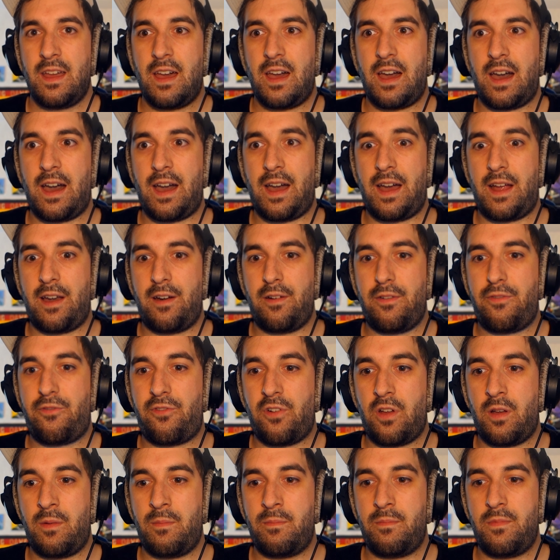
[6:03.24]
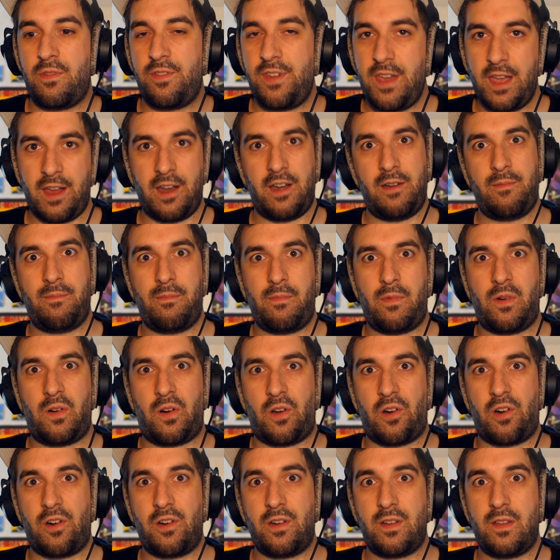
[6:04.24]
are from there,
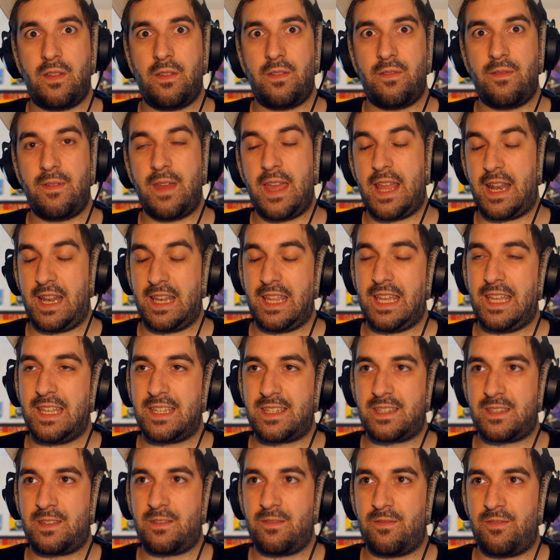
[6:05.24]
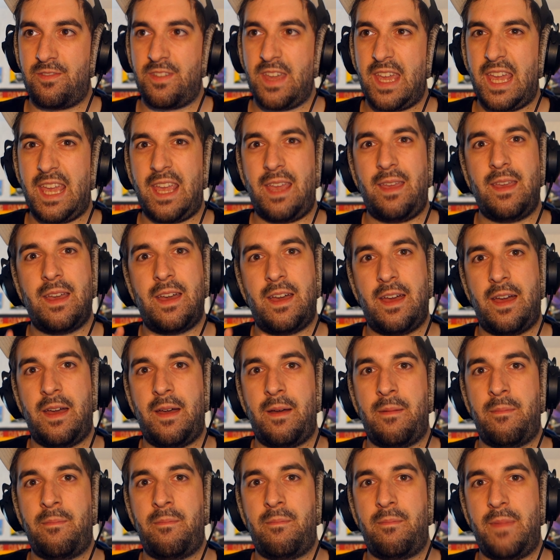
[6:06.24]
or at least they
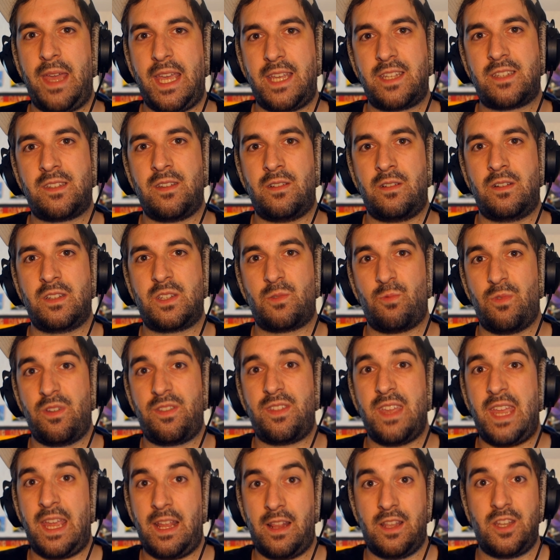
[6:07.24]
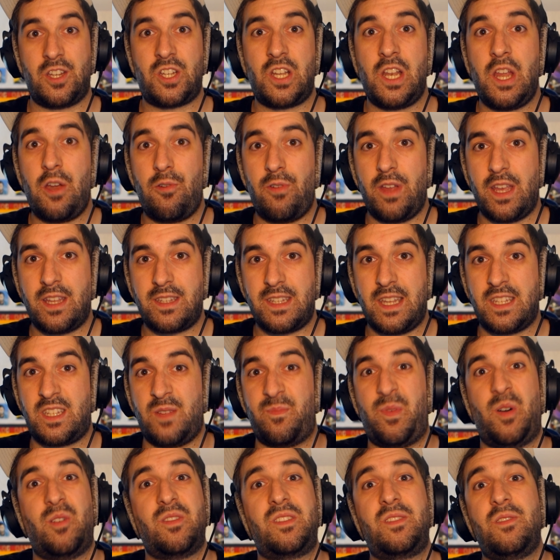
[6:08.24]
um, make songs with English lyrics as
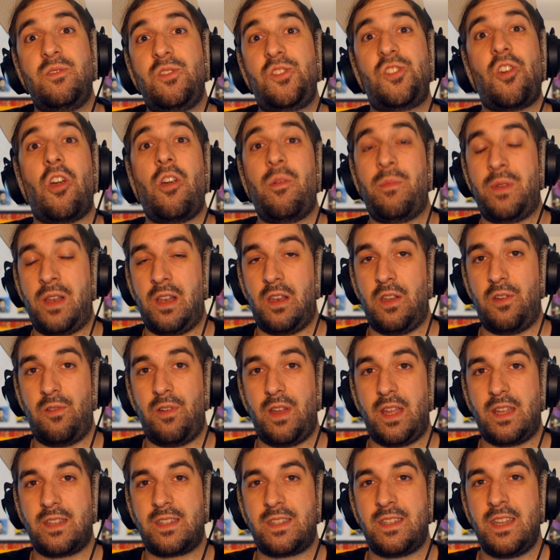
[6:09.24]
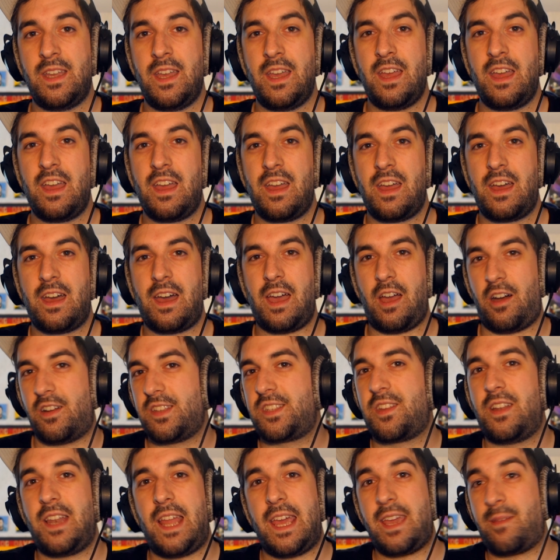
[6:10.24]
opposed to German lyrics. I
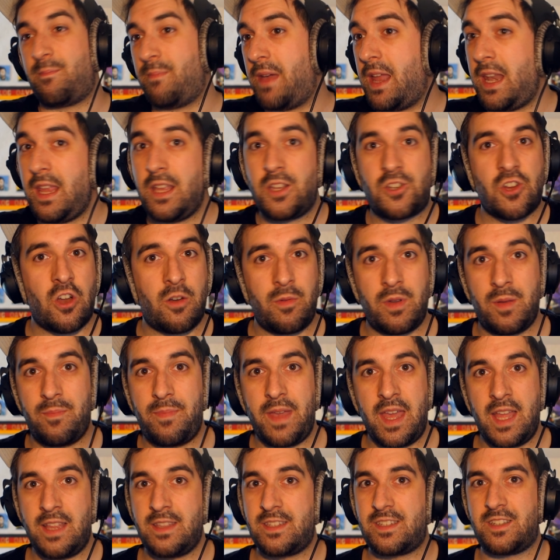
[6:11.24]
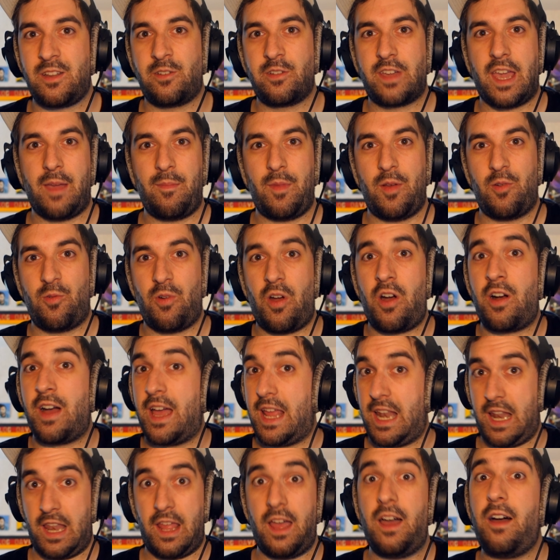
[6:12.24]
also like many German bands, don't get me wrong, I
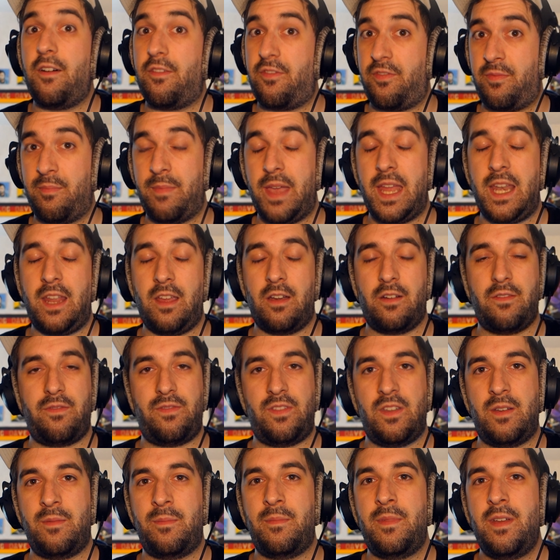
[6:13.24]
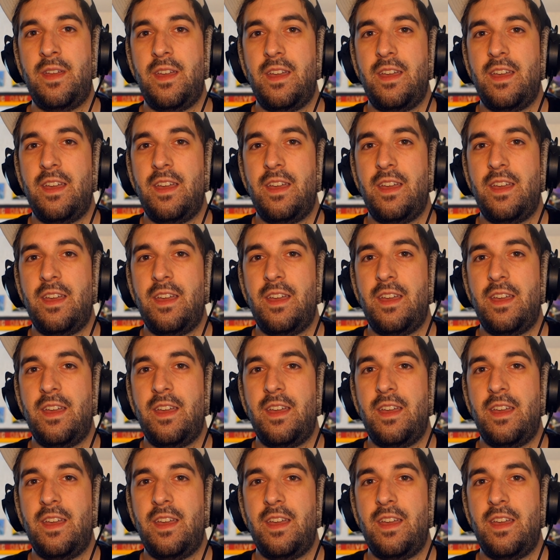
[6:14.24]
love many of them,